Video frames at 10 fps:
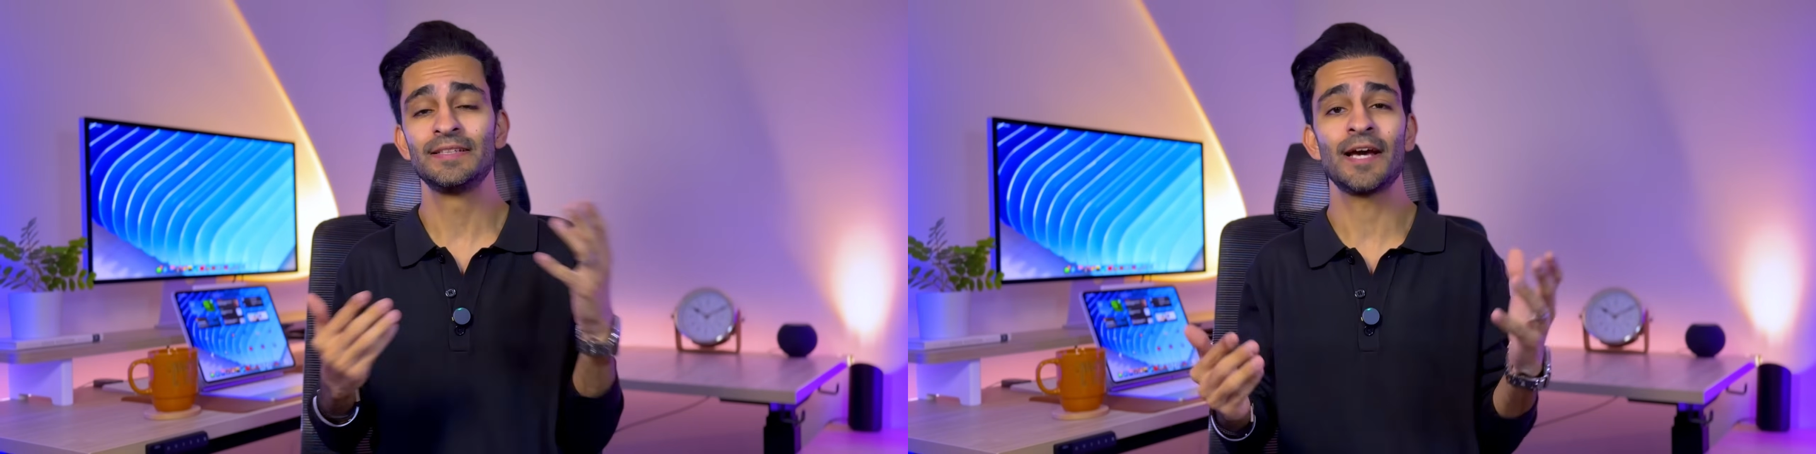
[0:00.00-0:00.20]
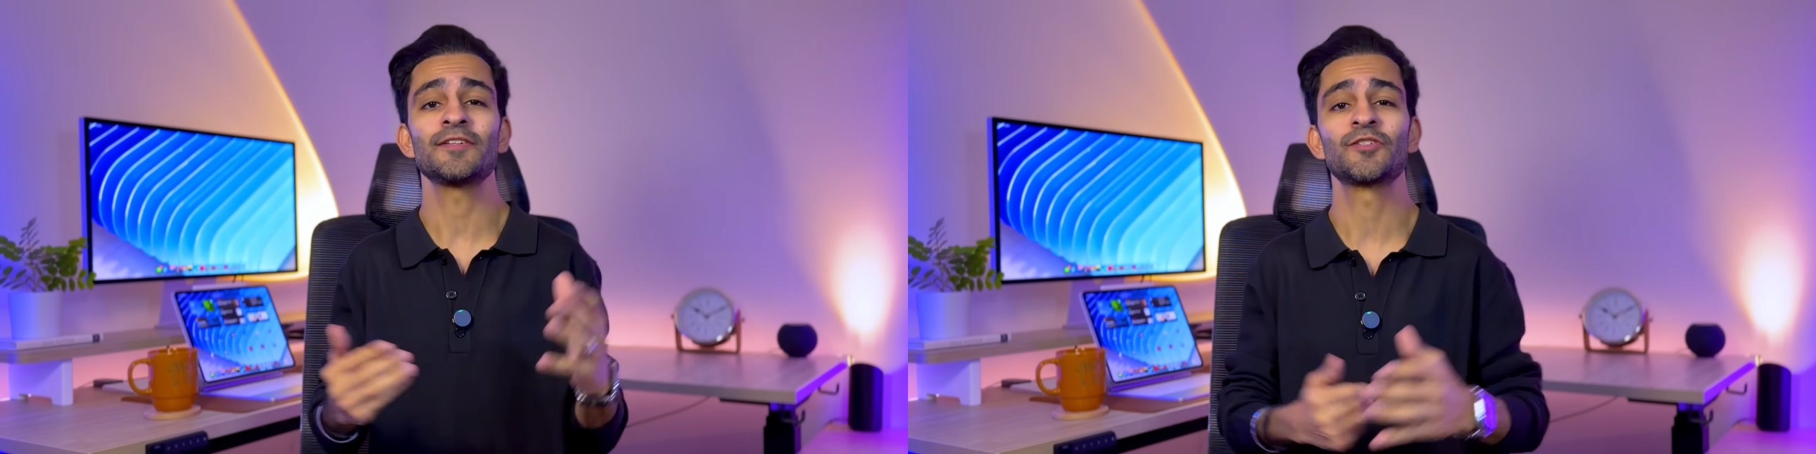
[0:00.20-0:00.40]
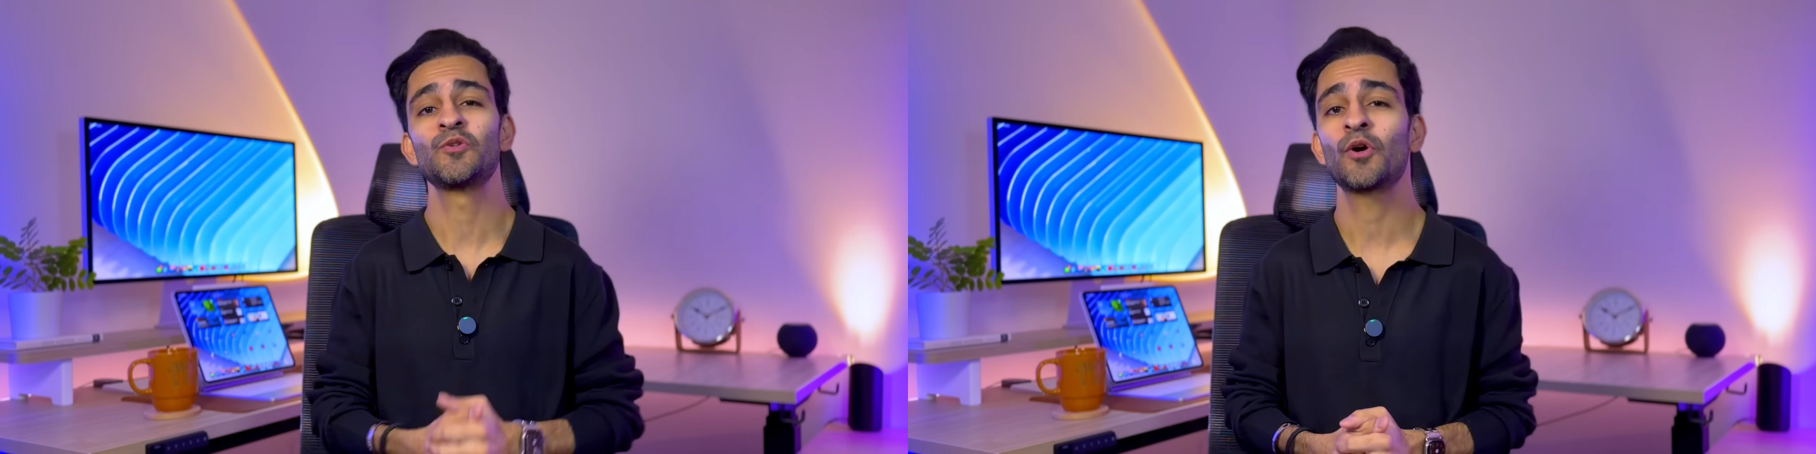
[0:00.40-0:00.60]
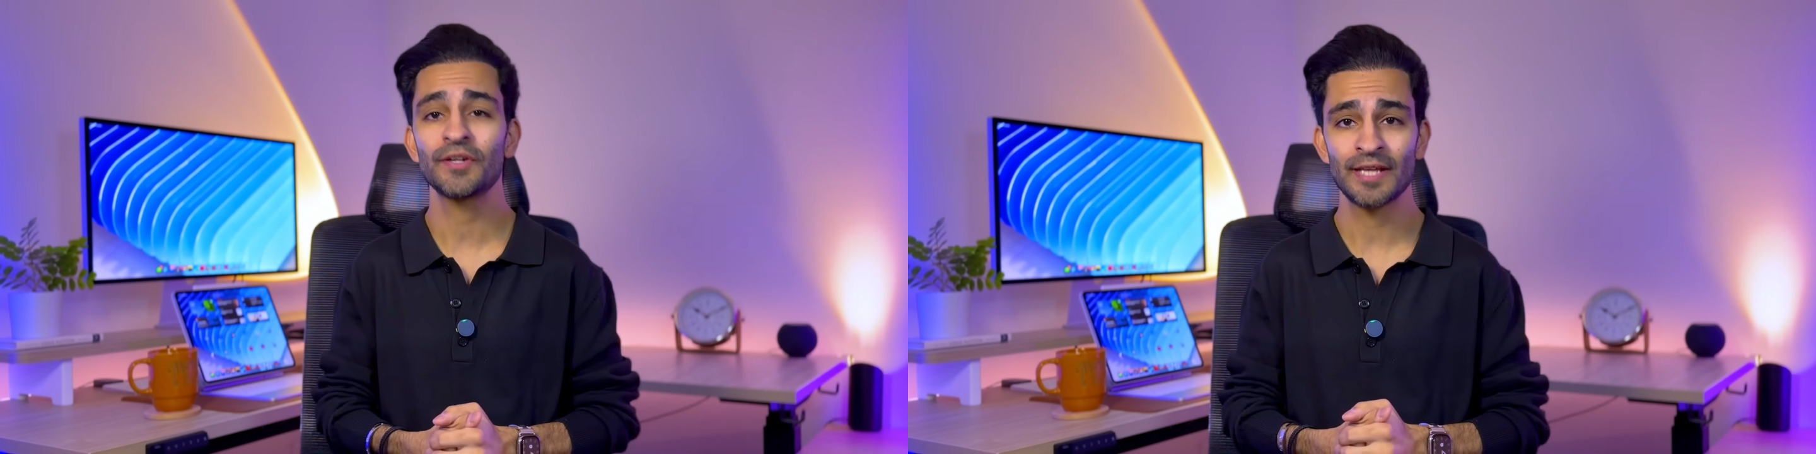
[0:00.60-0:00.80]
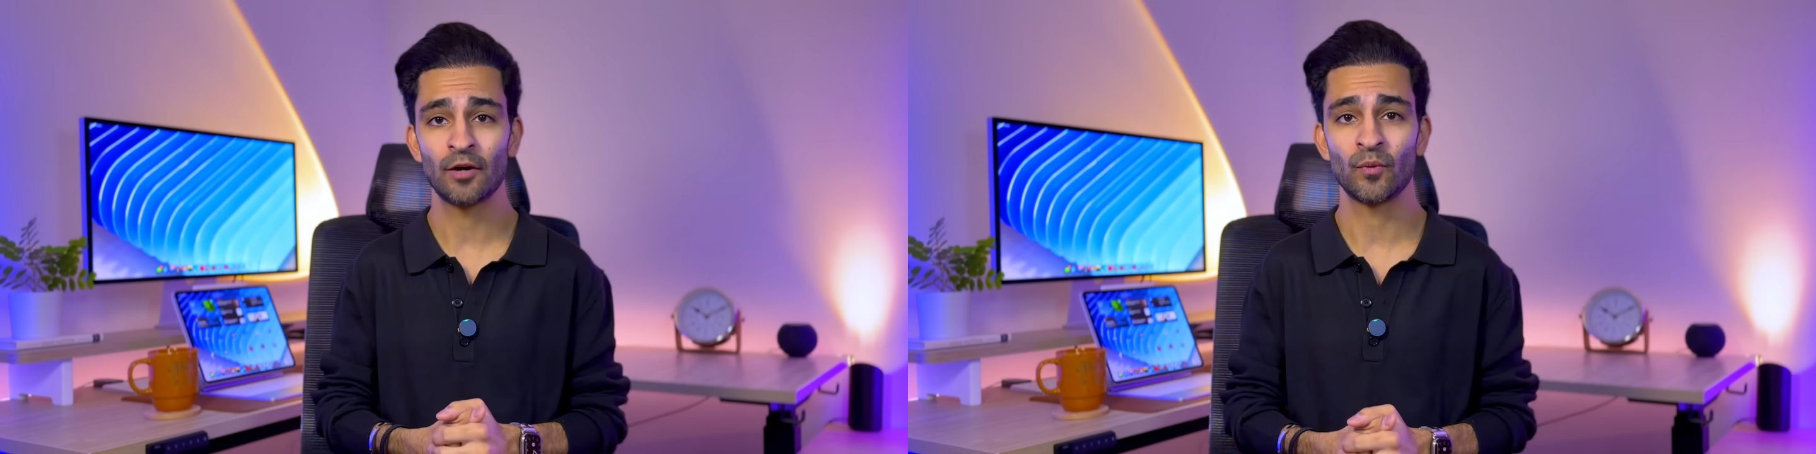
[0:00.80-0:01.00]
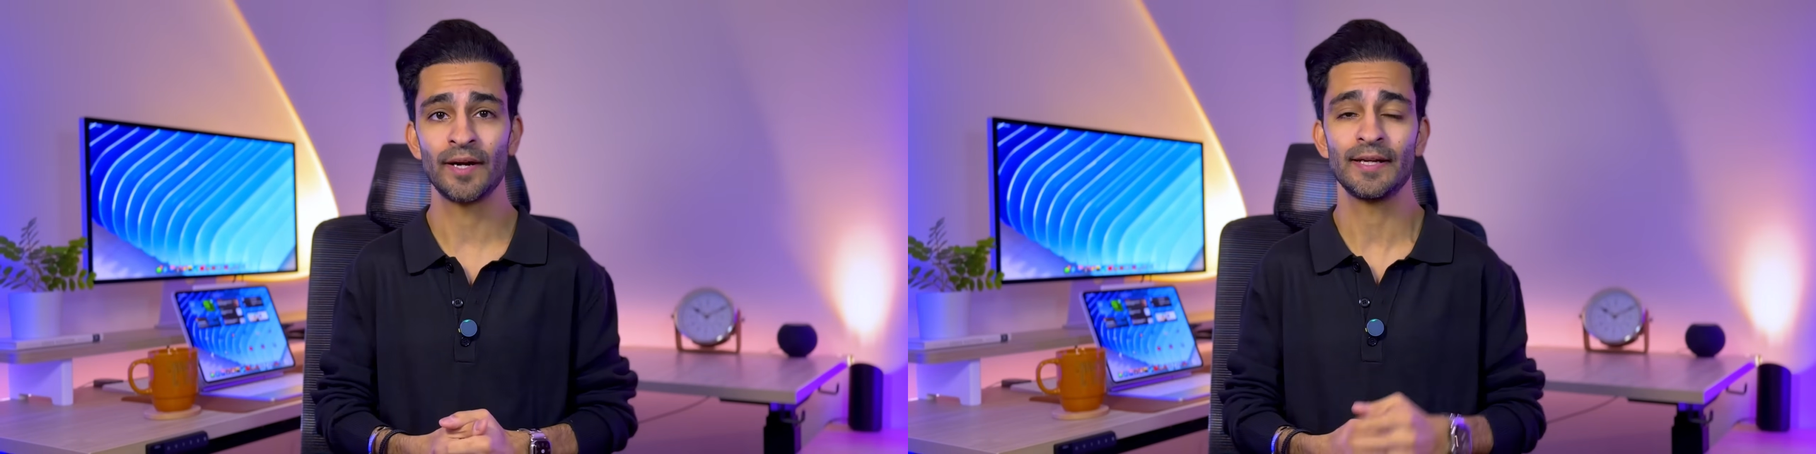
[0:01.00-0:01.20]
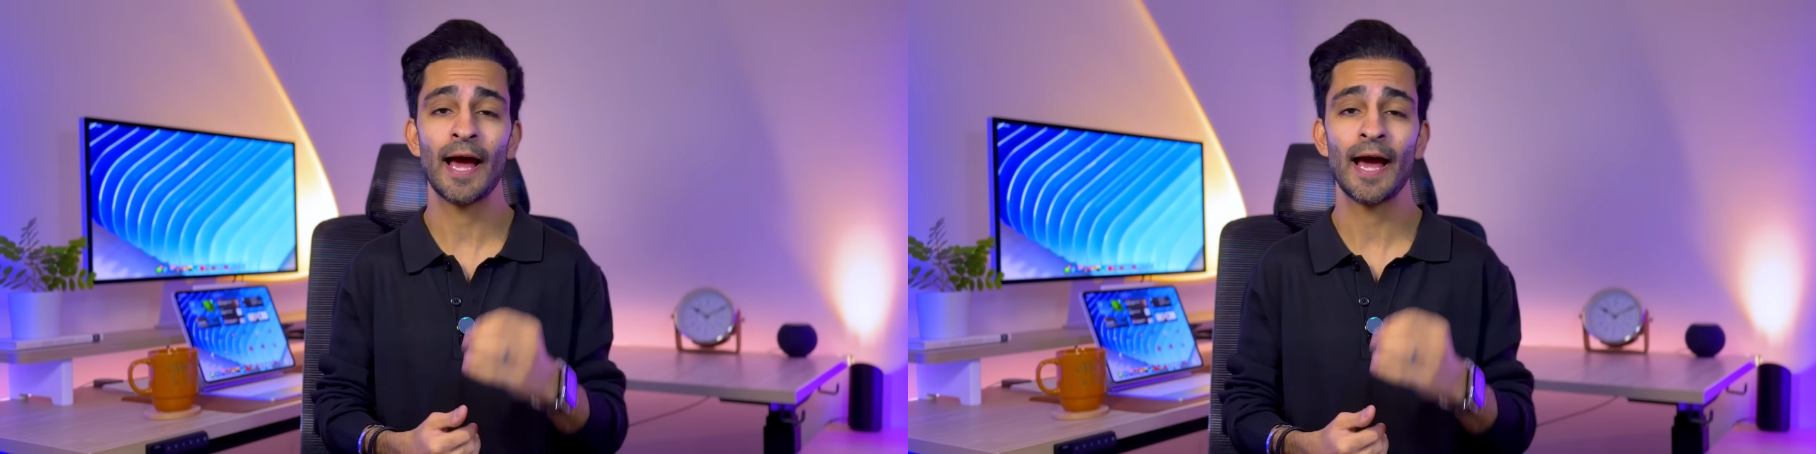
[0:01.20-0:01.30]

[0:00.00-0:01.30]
Yes, you heard that right.